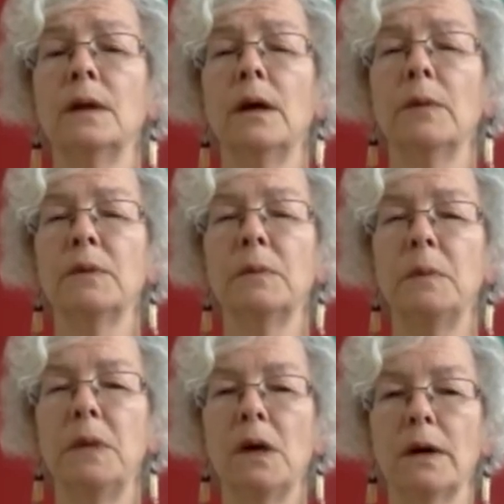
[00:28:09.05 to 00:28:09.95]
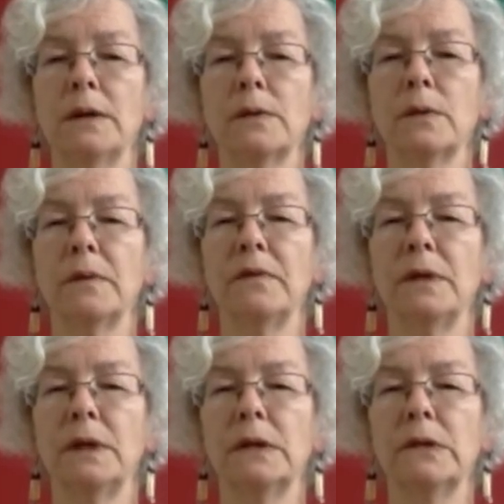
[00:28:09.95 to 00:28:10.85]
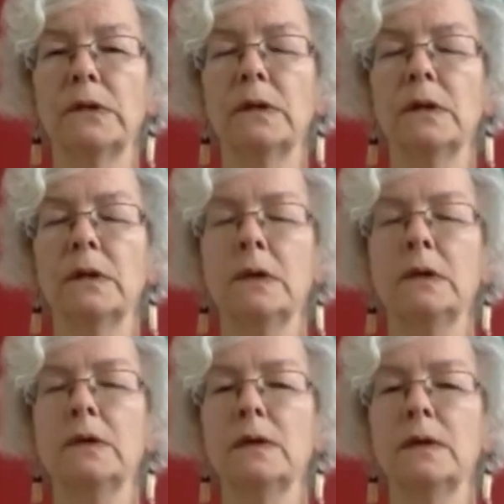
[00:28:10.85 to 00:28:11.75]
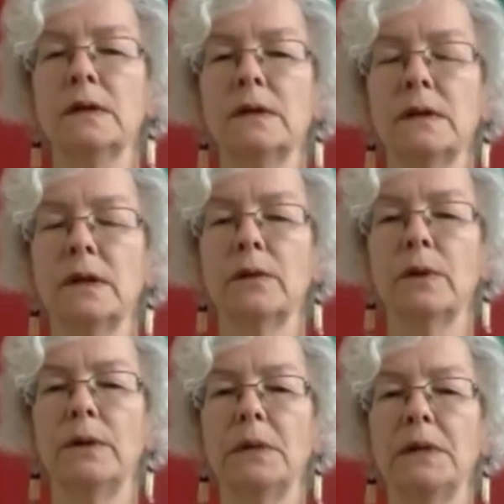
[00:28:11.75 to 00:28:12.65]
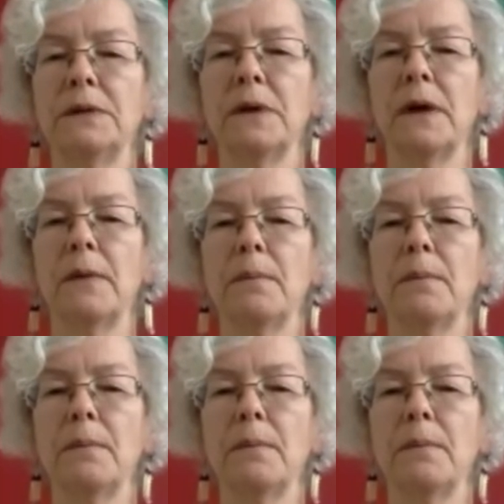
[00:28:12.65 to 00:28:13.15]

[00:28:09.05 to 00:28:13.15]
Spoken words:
Helps me be honest with my feelings. So this is another one you might try.